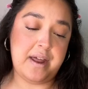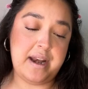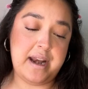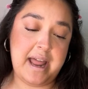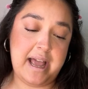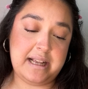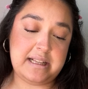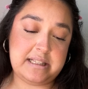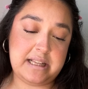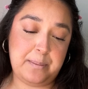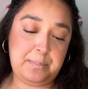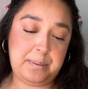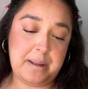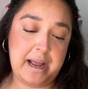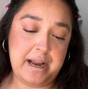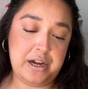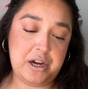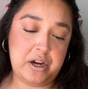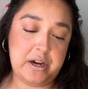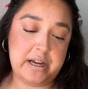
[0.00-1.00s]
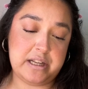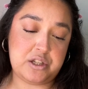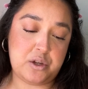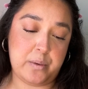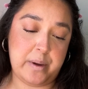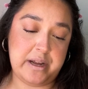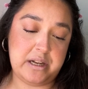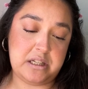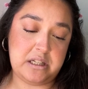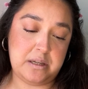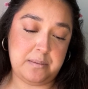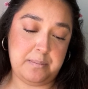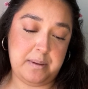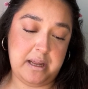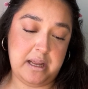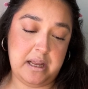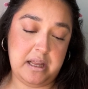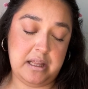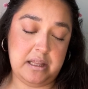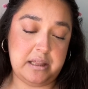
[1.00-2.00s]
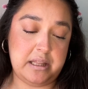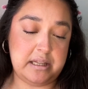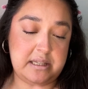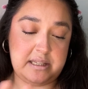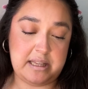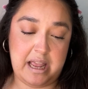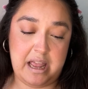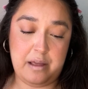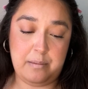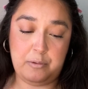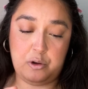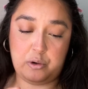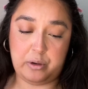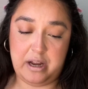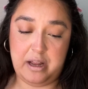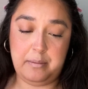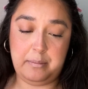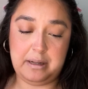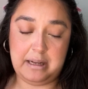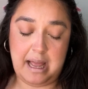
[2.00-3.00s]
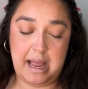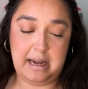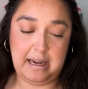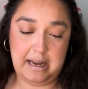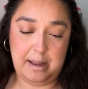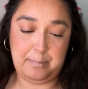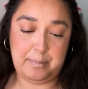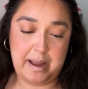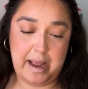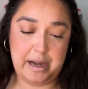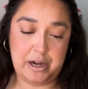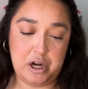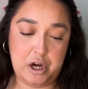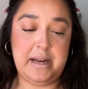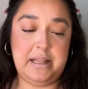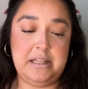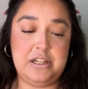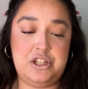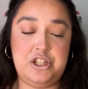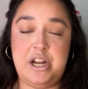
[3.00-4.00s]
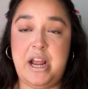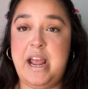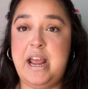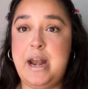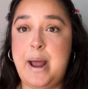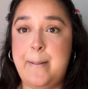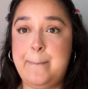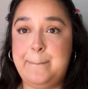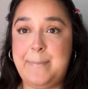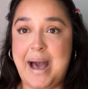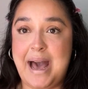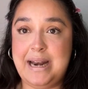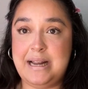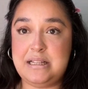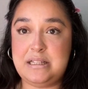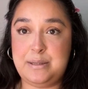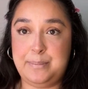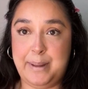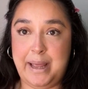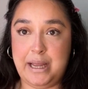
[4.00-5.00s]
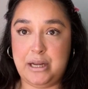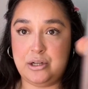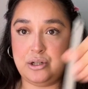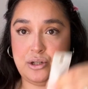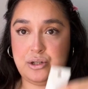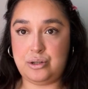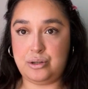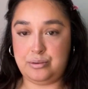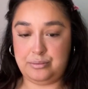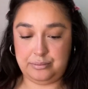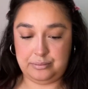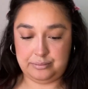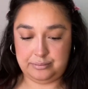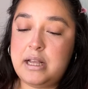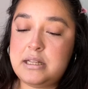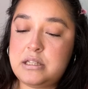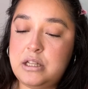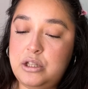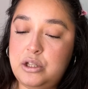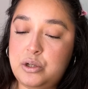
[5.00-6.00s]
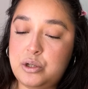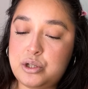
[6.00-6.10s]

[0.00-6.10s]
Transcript: next lip liner is going to be the same Cream Glide lip liner in the shade Baddest Beige. is a little